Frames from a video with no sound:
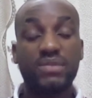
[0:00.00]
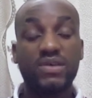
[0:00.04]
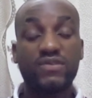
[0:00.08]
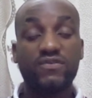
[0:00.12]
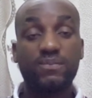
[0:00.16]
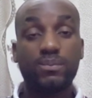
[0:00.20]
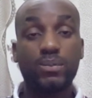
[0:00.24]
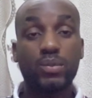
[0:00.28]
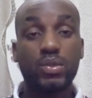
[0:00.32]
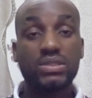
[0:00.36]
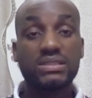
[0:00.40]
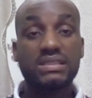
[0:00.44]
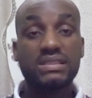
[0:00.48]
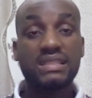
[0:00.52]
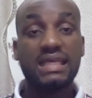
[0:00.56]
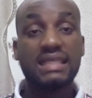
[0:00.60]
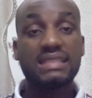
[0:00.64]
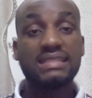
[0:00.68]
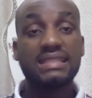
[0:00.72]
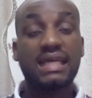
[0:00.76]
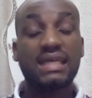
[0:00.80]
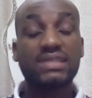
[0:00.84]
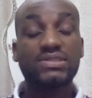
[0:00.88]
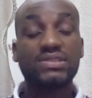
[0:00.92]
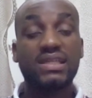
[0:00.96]
monster
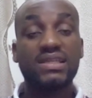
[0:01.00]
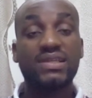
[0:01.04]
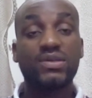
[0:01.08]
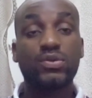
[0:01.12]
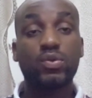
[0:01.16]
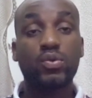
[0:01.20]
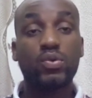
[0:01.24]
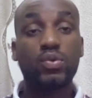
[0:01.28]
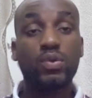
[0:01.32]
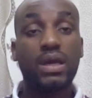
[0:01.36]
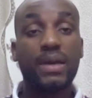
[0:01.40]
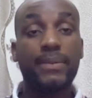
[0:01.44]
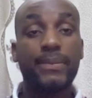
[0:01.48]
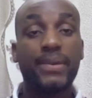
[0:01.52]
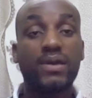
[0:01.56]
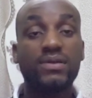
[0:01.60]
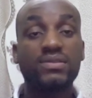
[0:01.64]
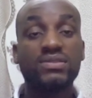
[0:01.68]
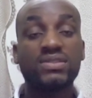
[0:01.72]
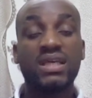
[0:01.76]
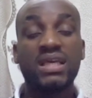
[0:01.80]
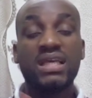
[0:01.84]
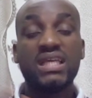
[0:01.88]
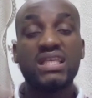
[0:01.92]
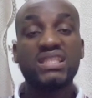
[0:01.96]
that actually go
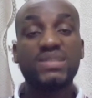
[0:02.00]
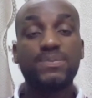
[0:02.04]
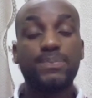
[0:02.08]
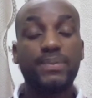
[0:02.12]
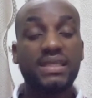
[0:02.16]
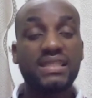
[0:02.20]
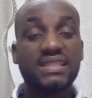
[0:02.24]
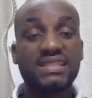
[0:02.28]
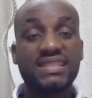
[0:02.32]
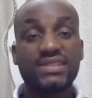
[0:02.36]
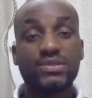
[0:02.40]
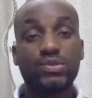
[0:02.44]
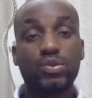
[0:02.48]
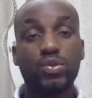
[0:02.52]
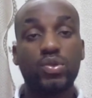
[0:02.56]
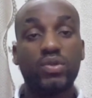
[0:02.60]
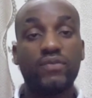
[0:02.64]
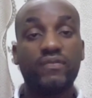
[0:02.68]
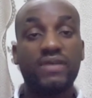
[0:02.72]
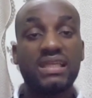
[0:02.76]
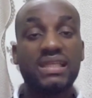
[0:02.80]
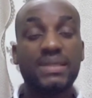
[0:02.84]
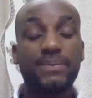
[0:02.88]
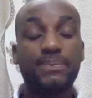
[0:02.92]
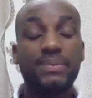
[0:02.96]
about sprinting all
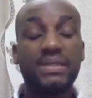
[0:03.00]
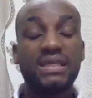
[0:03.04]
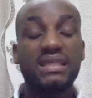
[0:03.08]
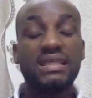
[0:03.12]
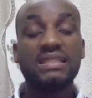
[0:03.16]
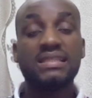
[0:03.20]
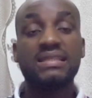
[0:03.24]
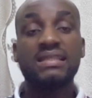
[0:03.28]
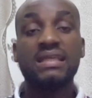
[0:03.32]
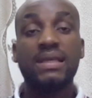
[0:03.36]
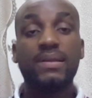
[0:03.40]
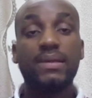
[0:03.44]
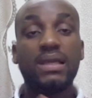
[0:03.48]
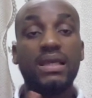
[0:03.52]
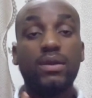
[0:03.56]
over the pace,